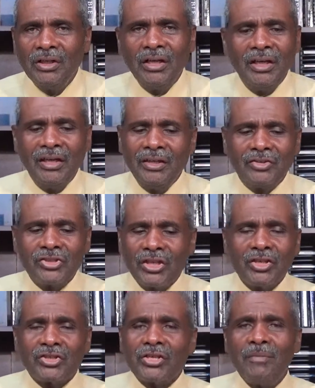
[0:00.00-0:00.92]

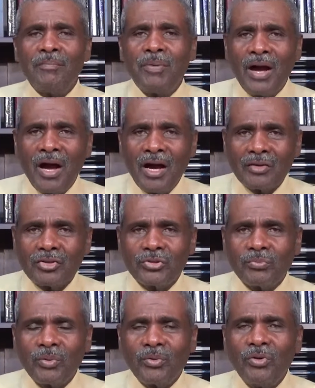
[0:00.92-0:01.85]
It's
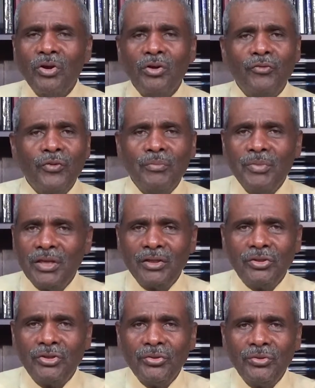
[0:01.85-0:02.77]
impossible for me
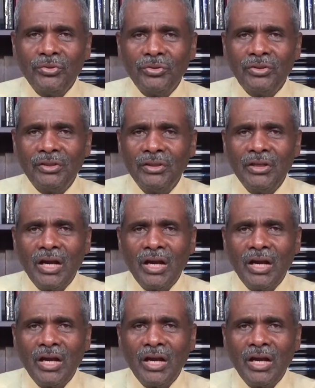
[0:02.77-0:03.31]
to do it.